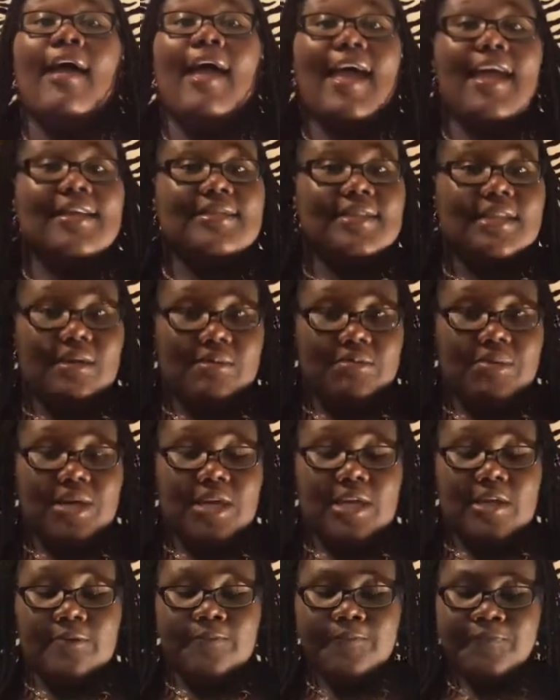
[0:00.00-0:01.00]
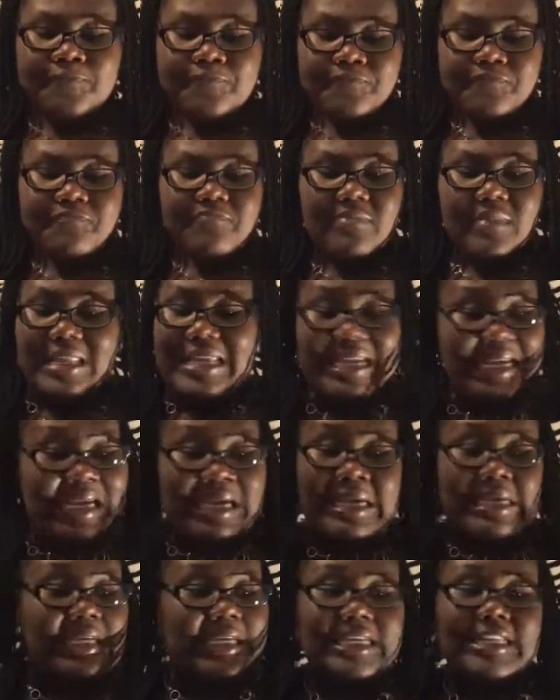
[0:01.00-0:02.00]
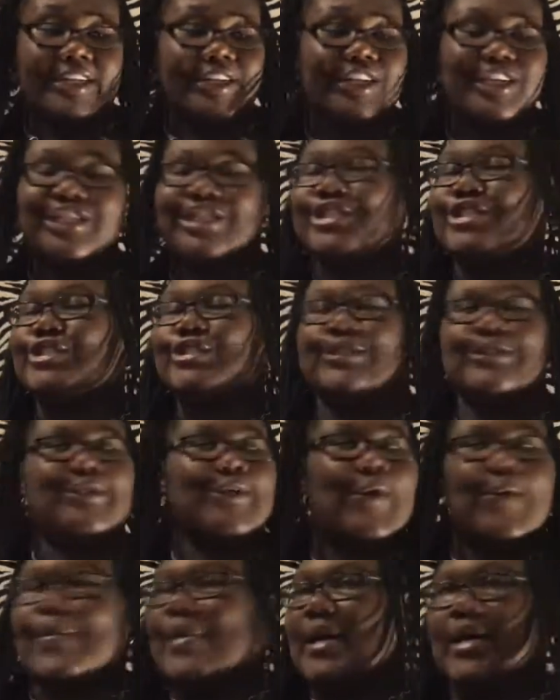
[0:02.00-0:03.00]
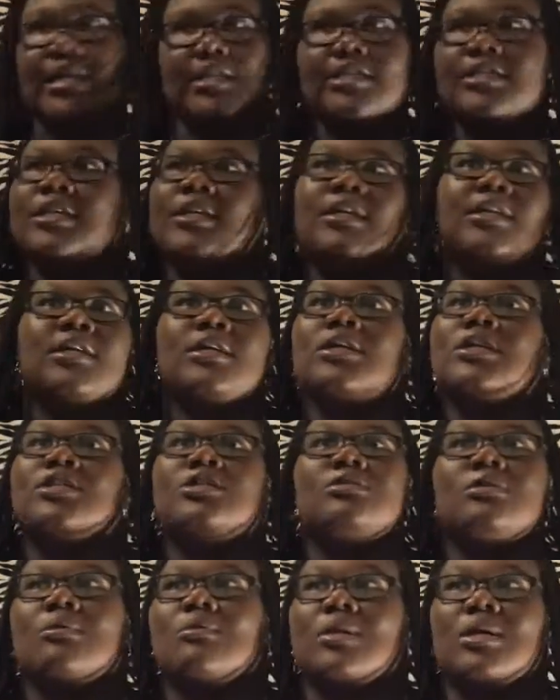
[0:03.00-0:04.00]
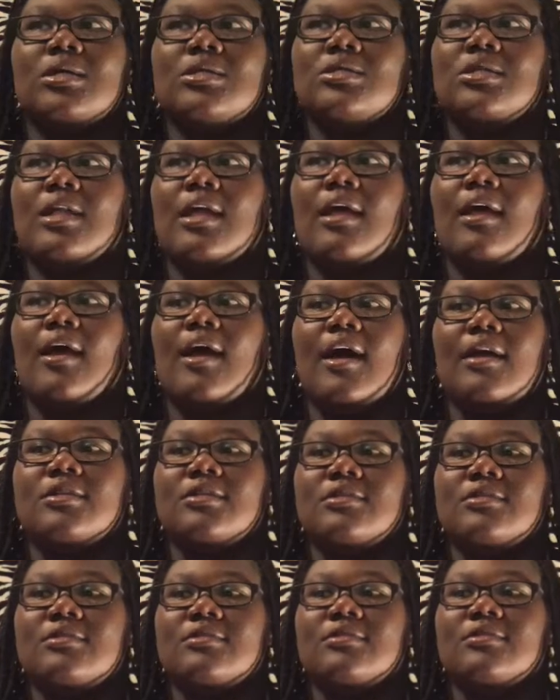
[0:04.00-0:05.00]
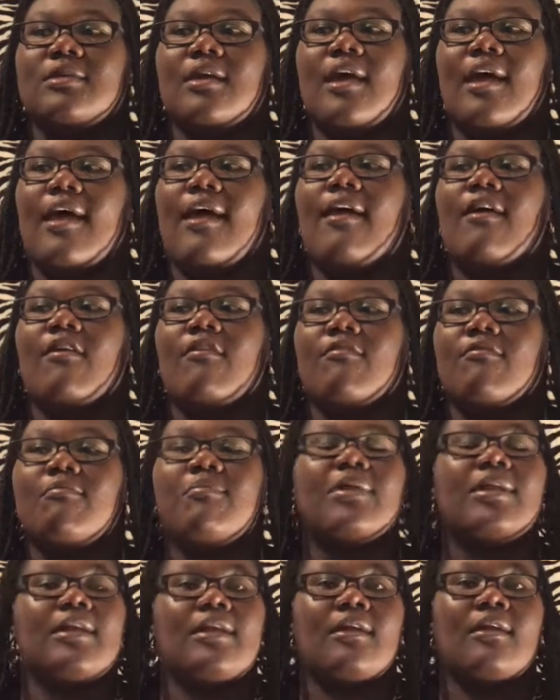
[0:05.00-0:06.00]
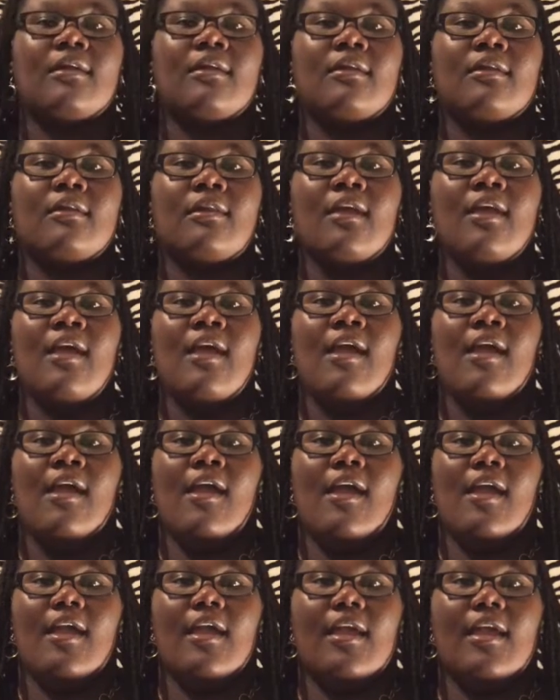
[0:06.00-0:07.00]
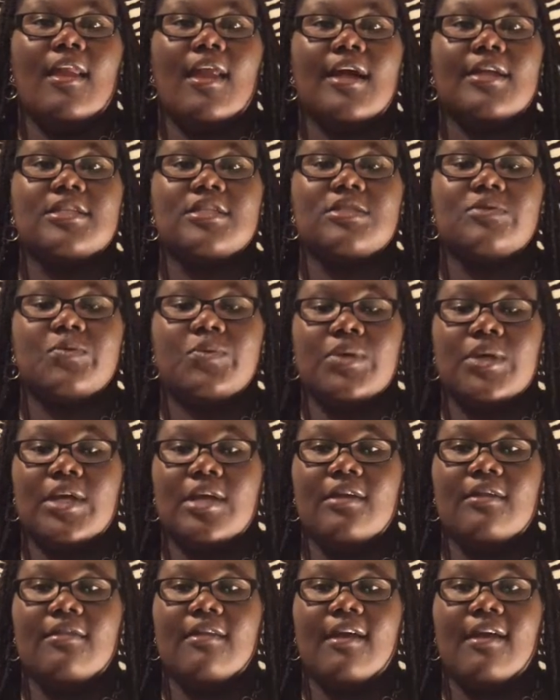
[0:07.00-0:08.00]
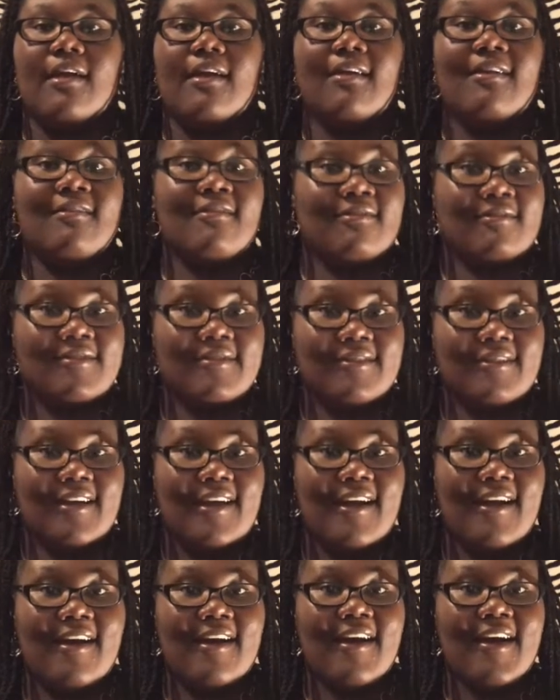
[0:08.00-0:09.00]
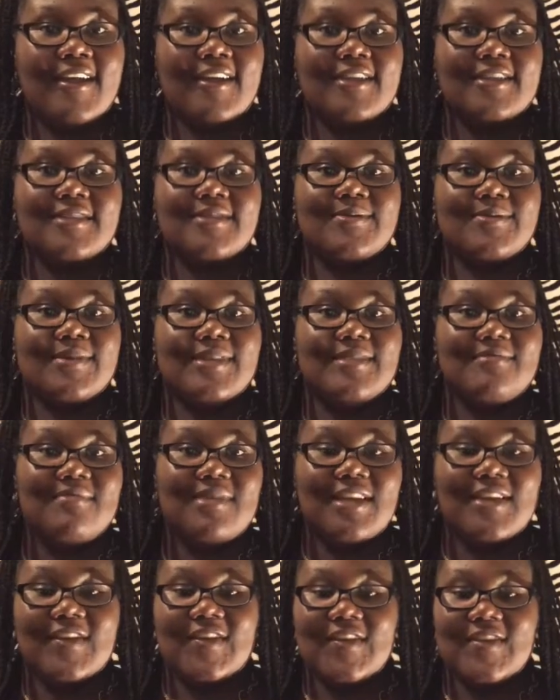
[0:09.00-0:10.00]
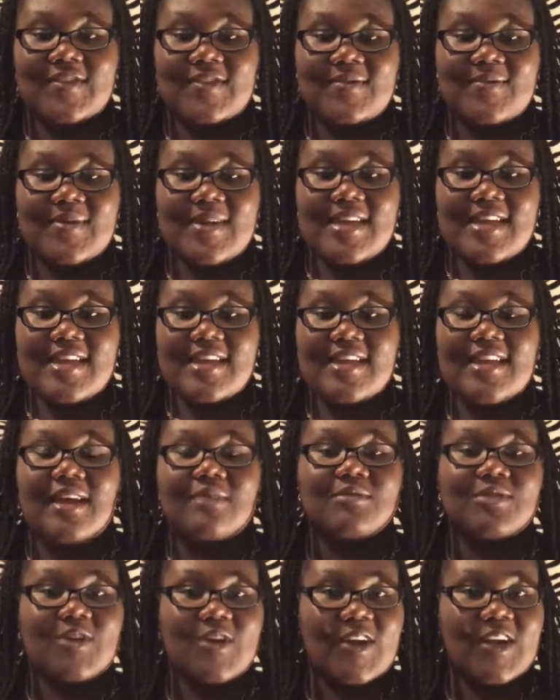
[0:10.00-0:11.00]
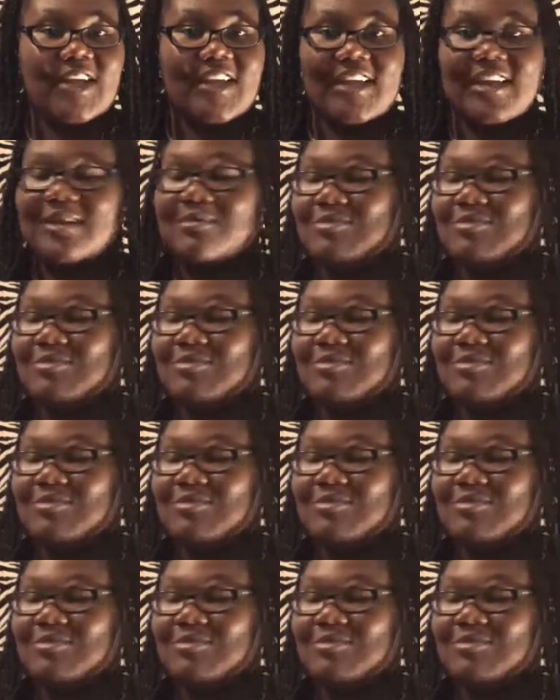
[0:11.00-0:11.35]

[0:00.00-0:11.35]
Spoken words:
as can be. Again, there is so much that I just have planned, and I just pray that God is with me along the way. I'm sorry.